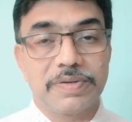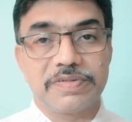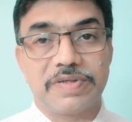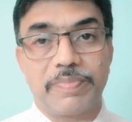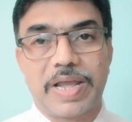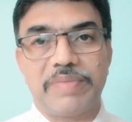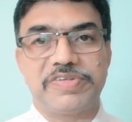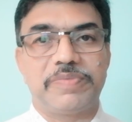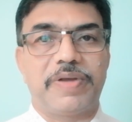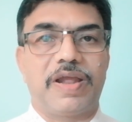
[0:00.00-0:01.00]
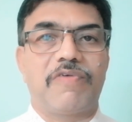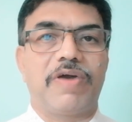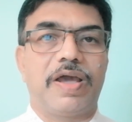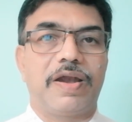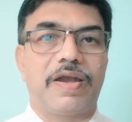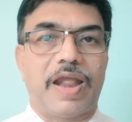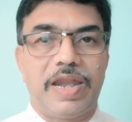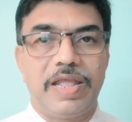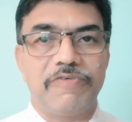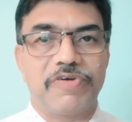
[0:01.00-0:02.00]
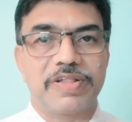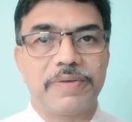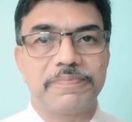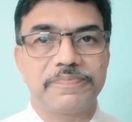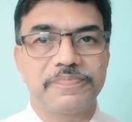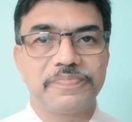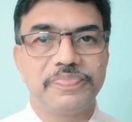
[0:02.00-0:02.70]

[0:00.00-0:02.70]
Sometimes it may require training for them.